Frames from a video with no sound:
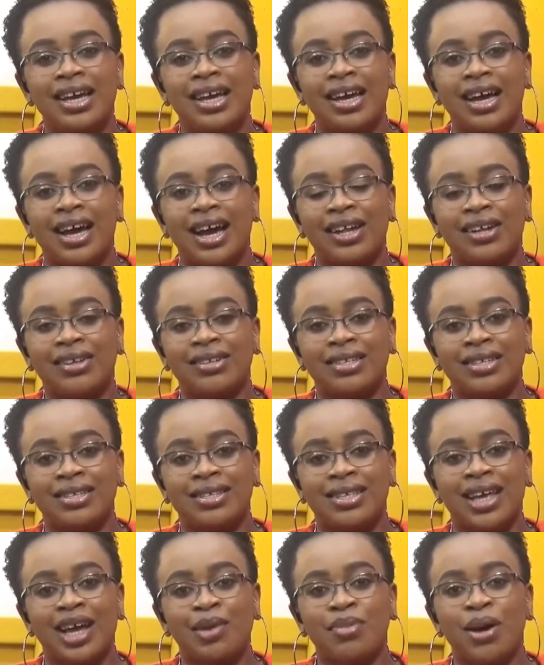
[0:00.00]
And on
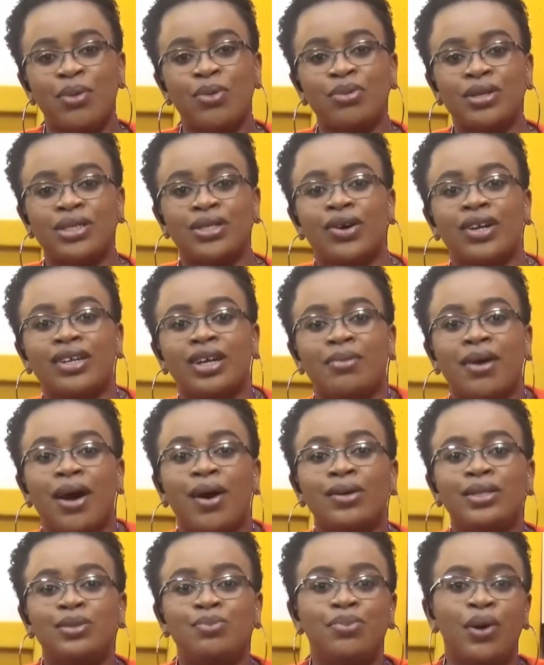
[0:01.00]
this segment, we'll be talking
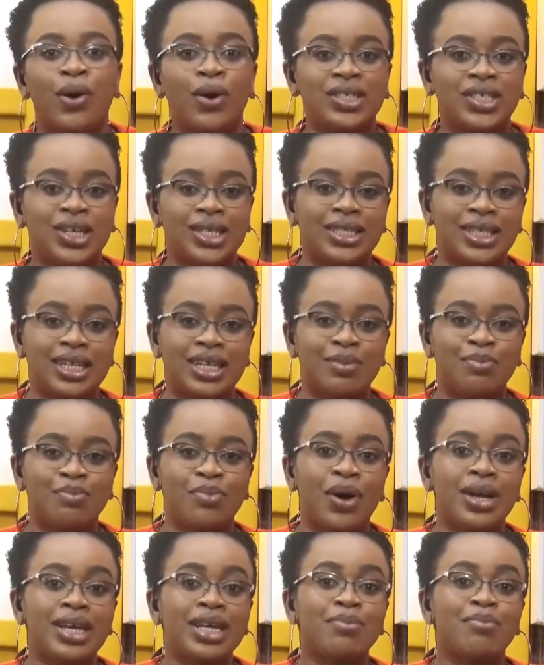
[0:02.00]
about budgeting,
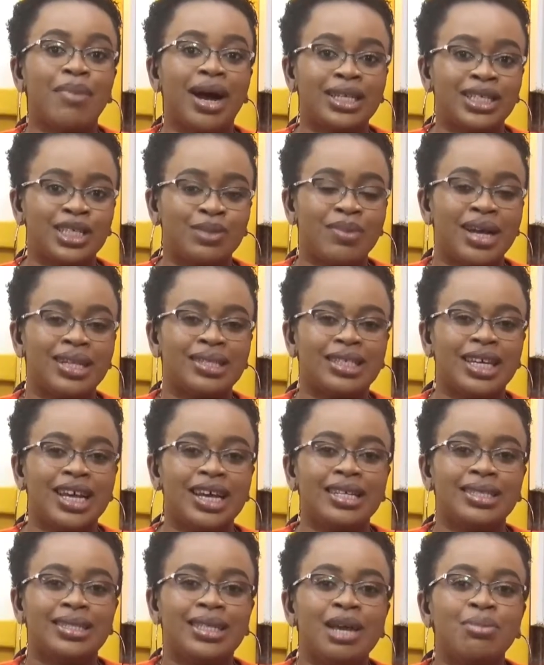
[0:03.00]
money management,
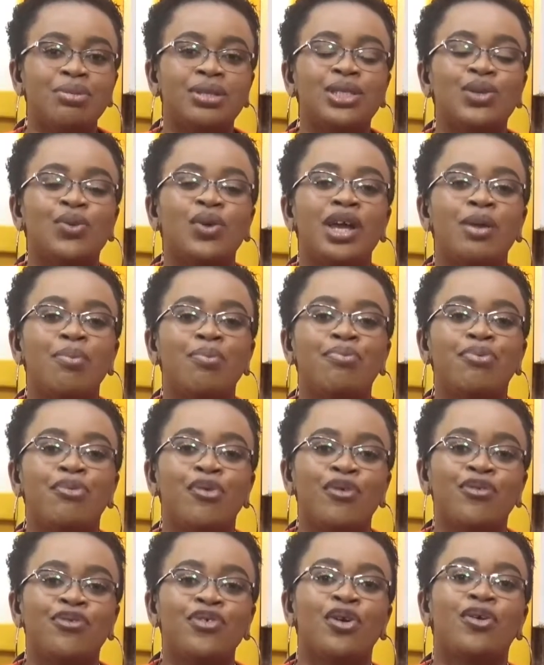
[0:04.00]
tips to
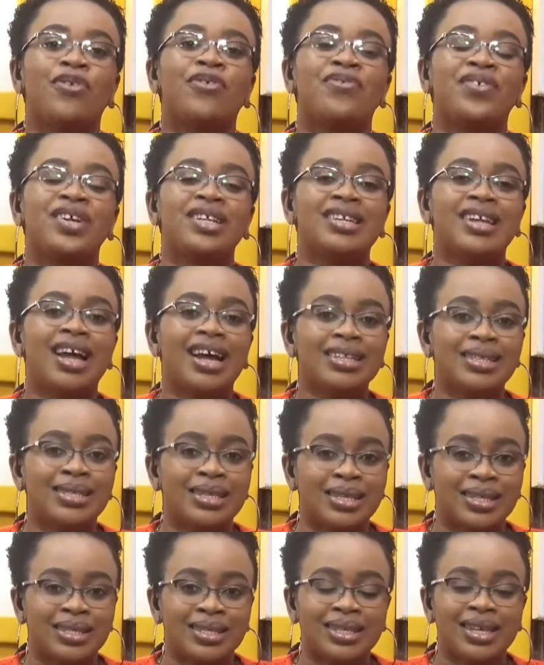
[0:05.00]
improve your
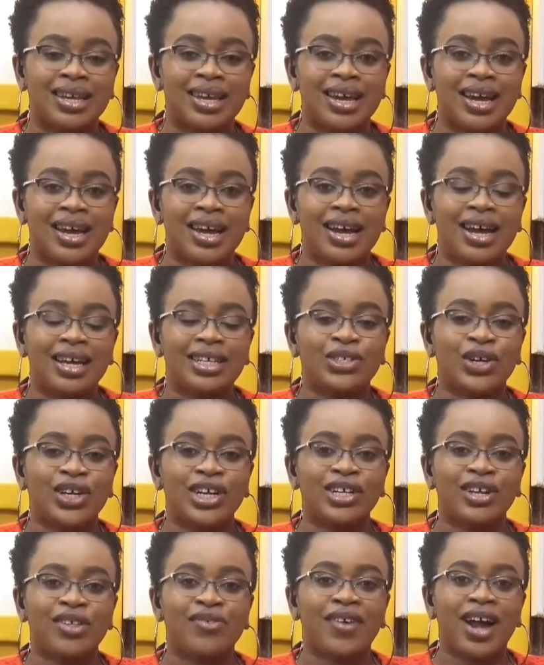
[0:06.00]
finances. And
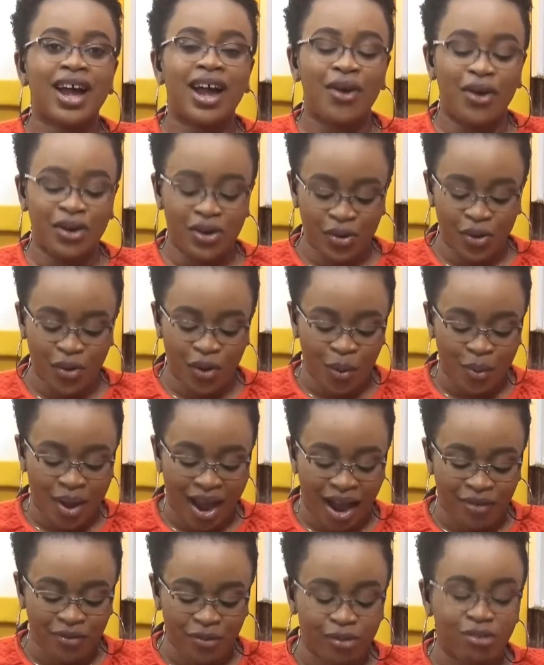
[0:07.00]
joining us via audio call, we
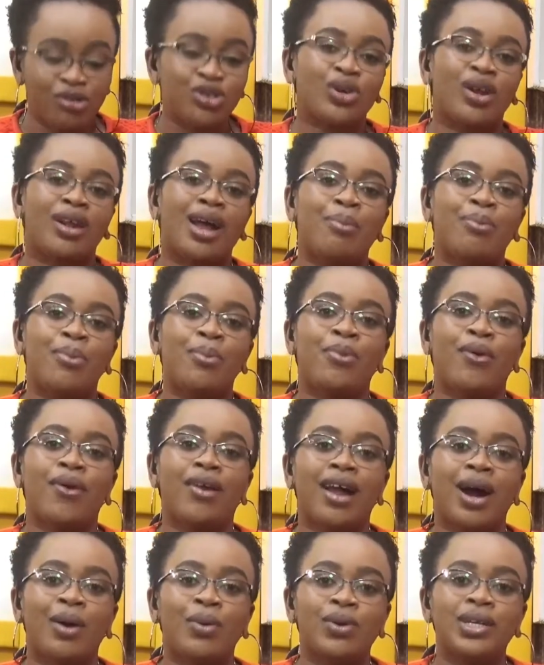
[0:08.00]
have Olushola
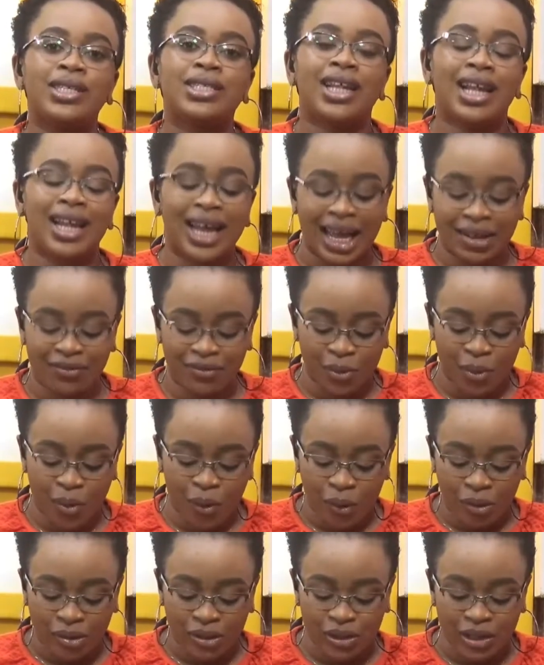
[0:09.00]
Popola, who is a life
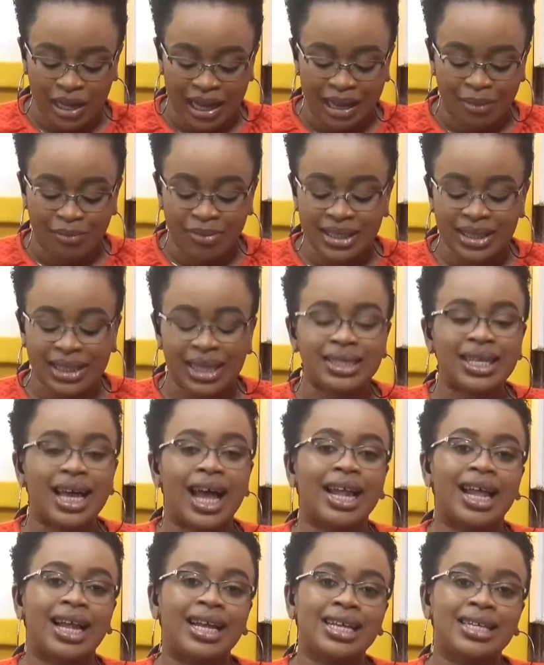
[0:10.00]
coach, business
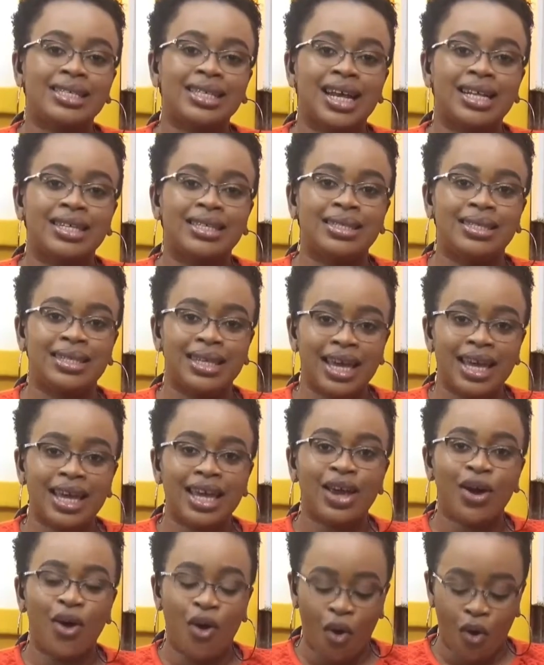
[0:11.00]
analyst, and
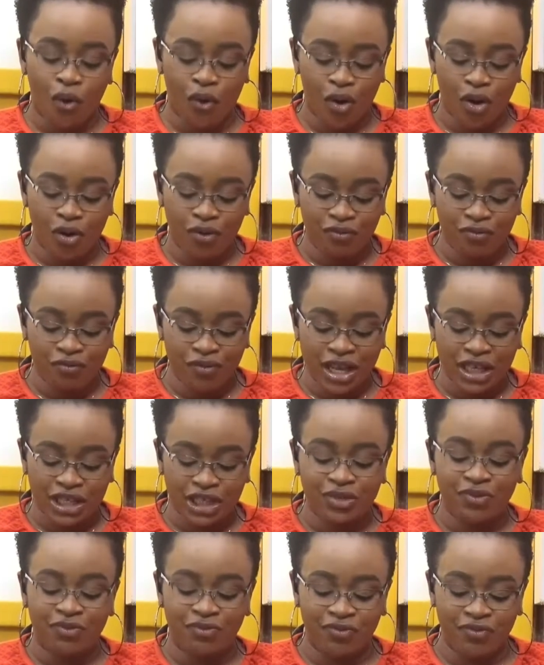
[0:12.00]
CEO,
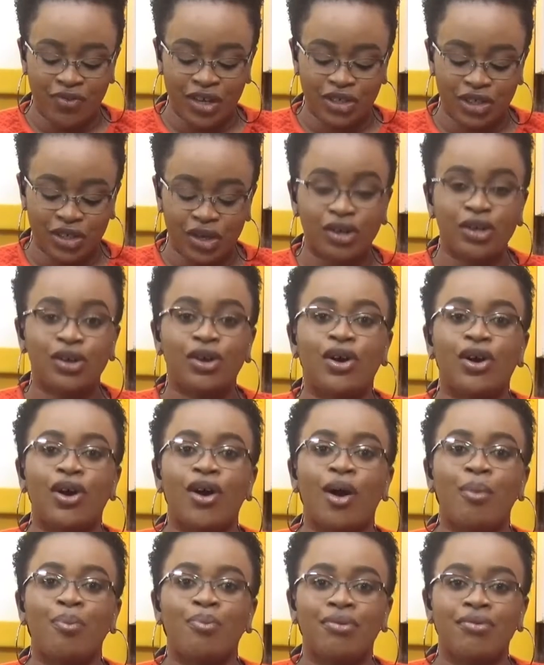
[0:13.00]
Rich Vision
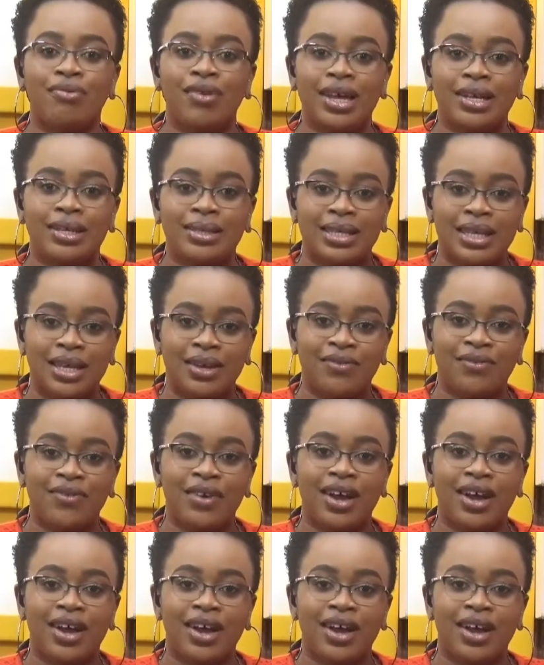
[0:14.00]
Cooperative.